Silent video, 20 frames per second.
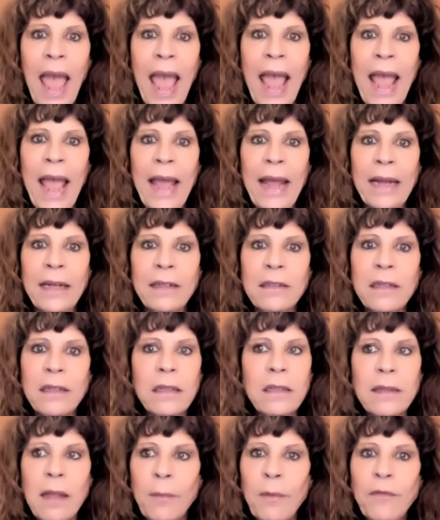and
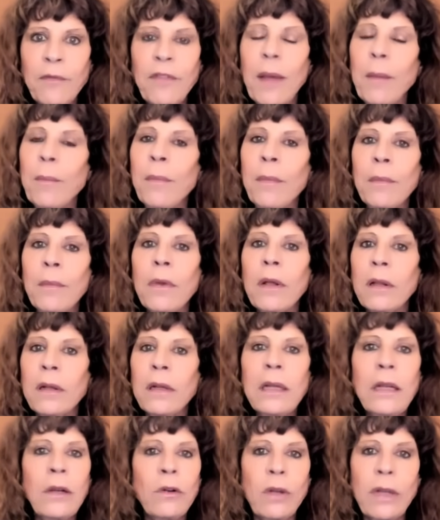some of them
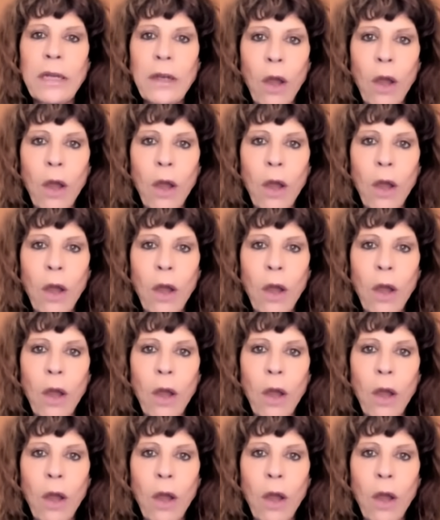clearly